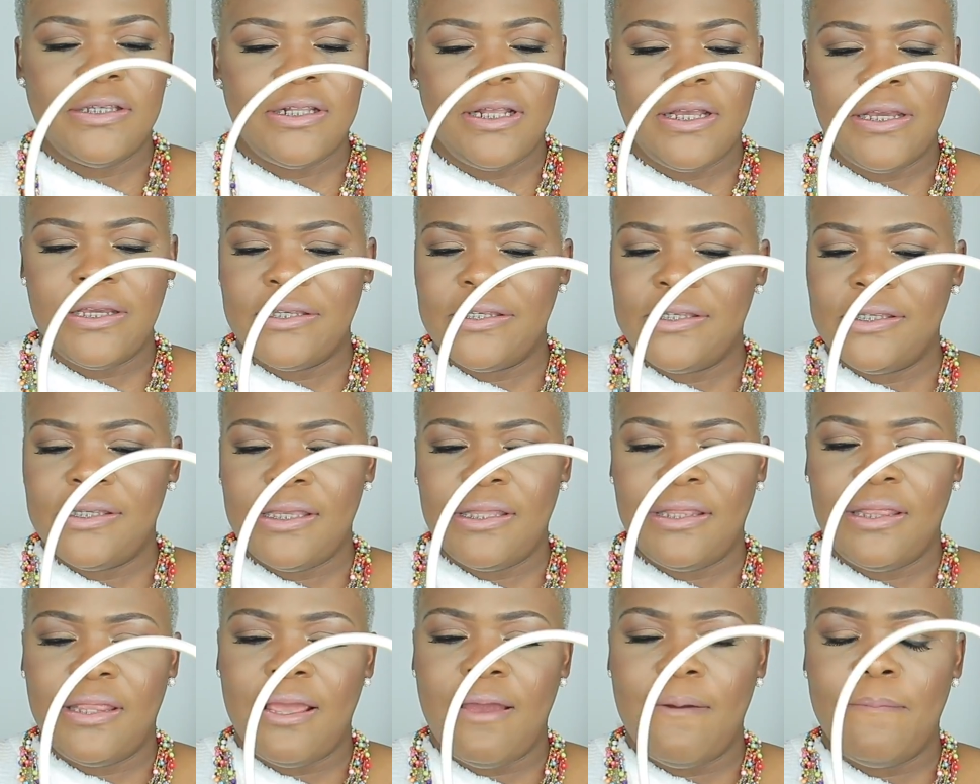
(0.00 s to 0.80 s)
like I
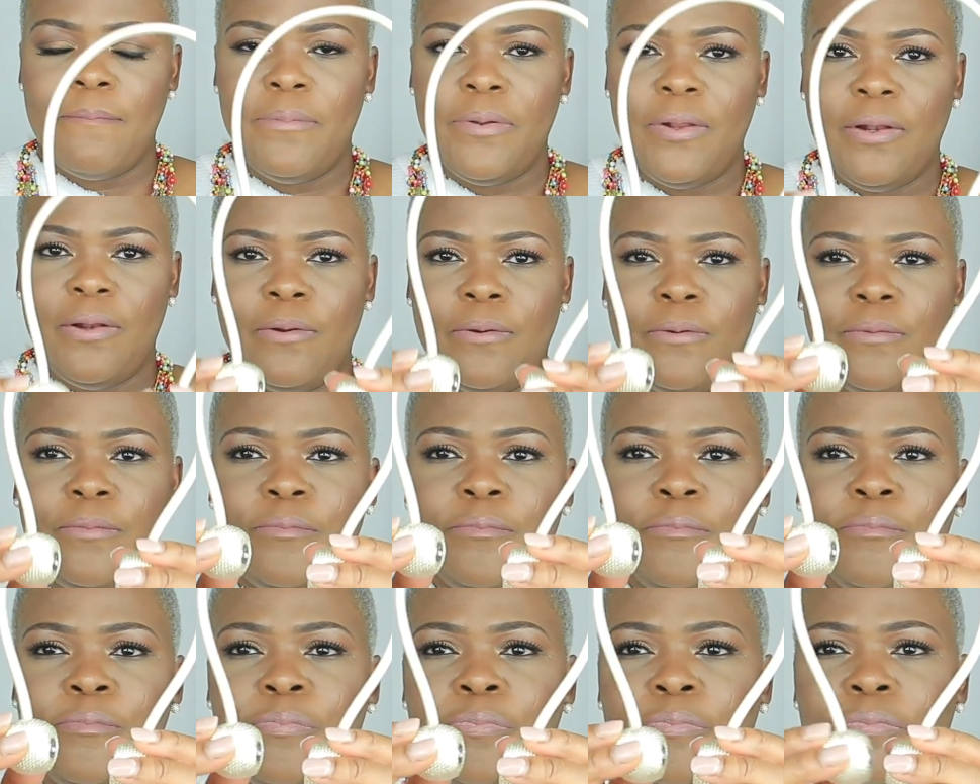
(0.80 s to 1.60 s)
said, down below.
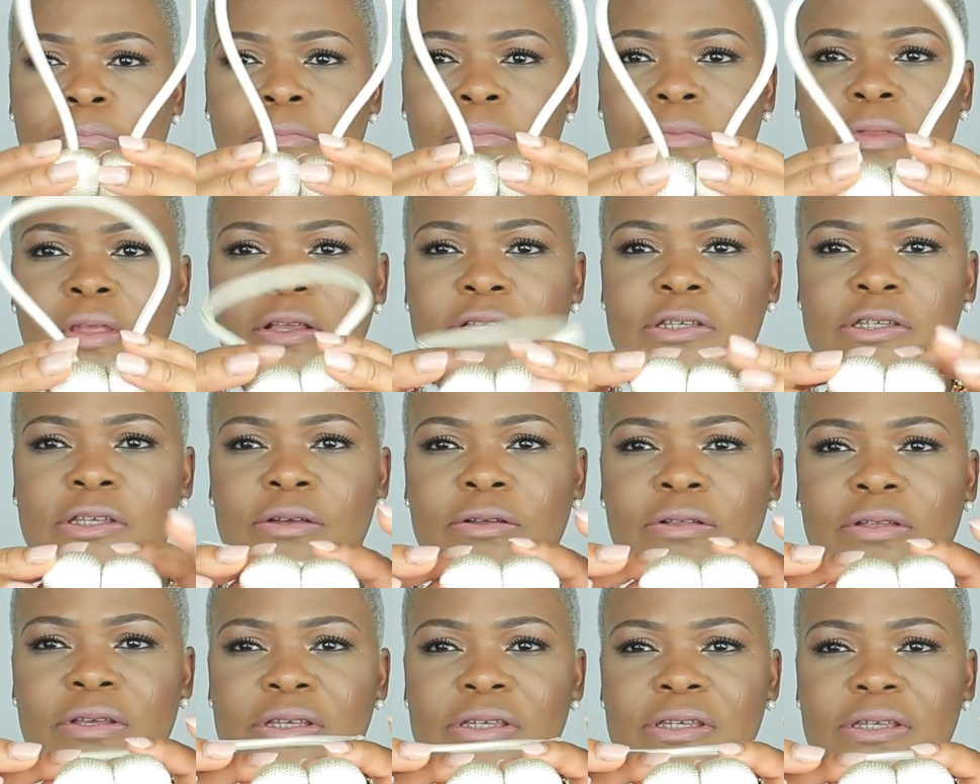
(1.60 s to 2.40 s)

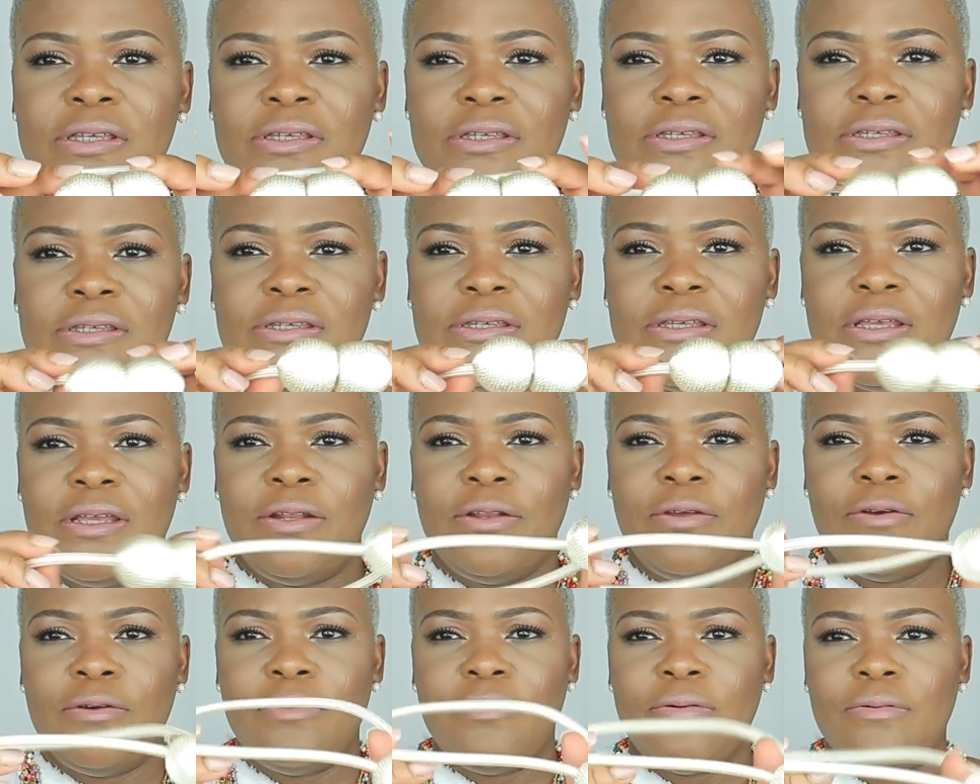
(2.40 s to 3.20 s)
So this is, you
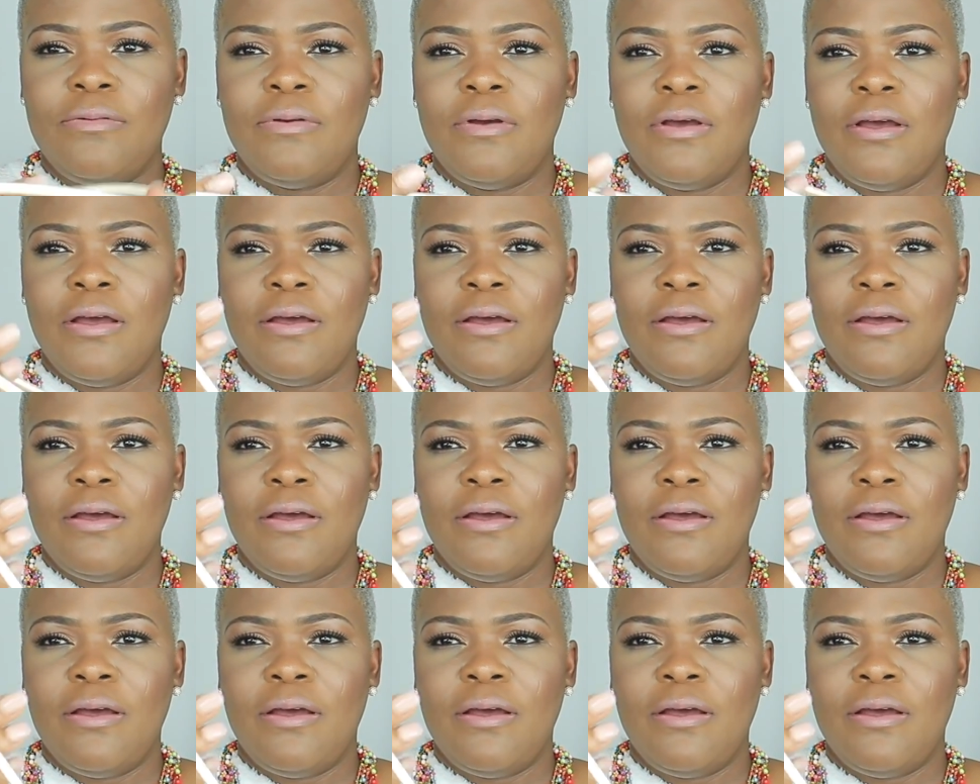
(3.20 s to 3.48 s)
know,